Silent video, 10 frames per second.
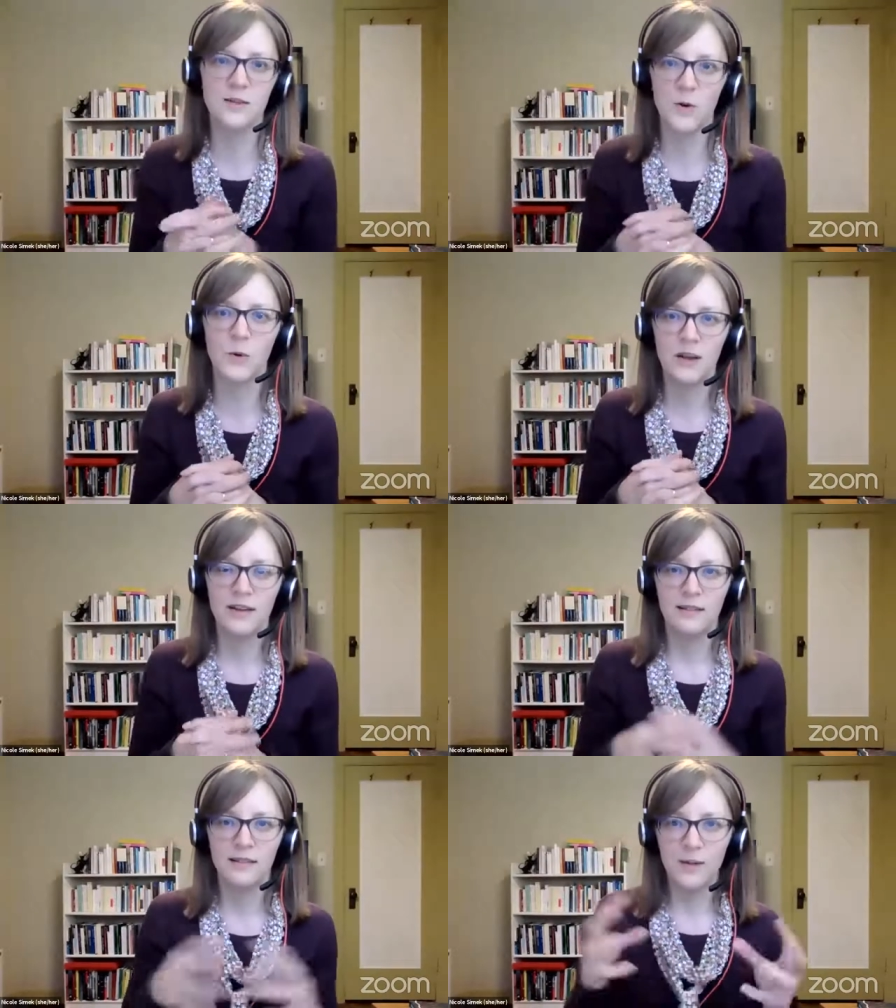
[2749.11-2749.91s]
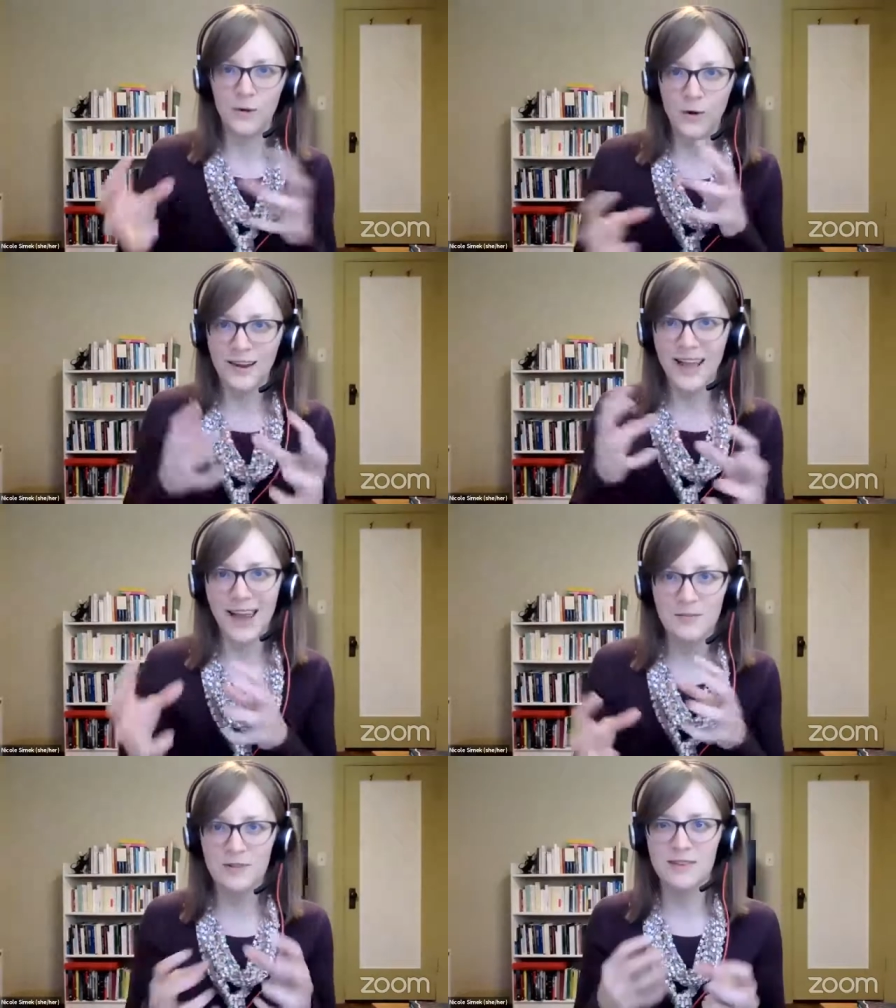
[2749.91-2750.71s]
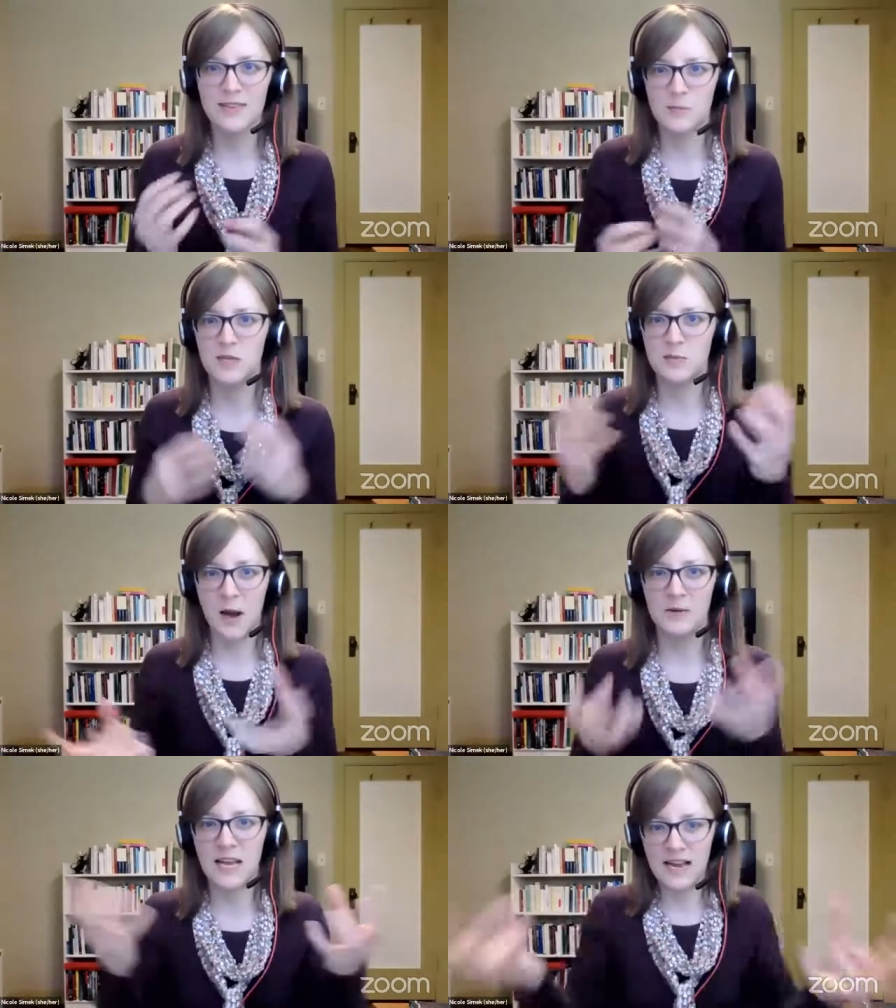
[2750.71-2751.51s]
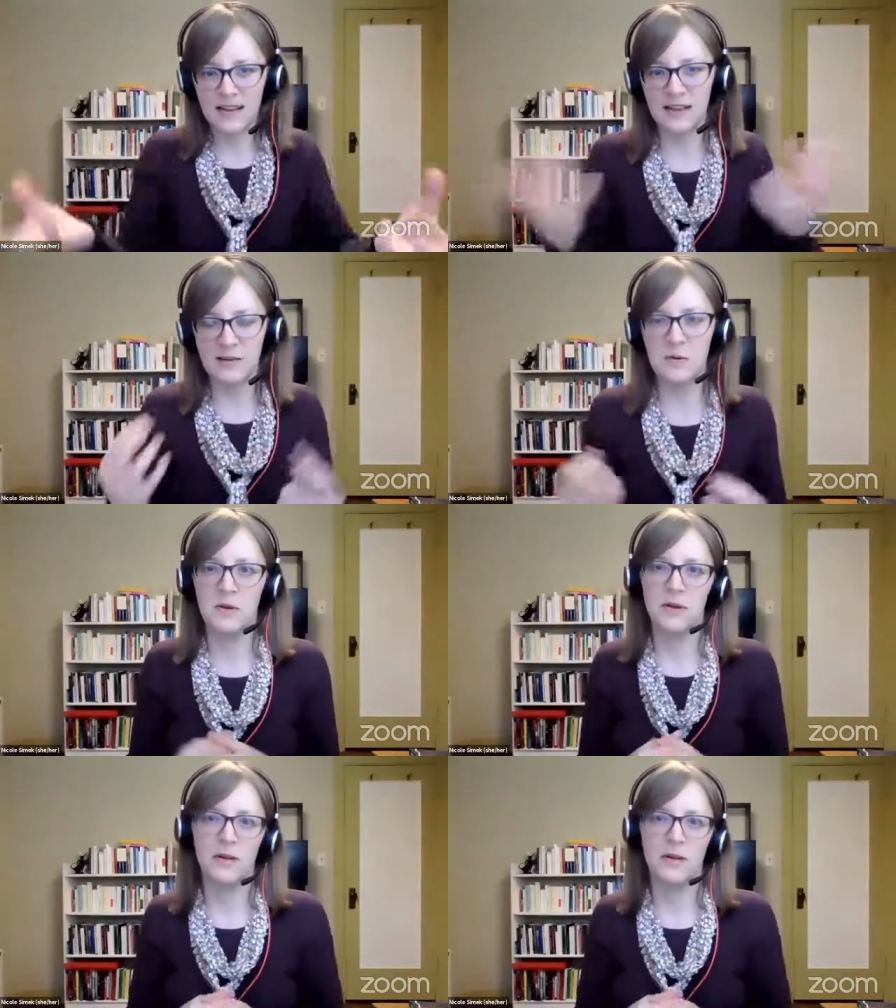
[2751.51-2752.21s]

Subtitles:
So literary cannibalism is about taking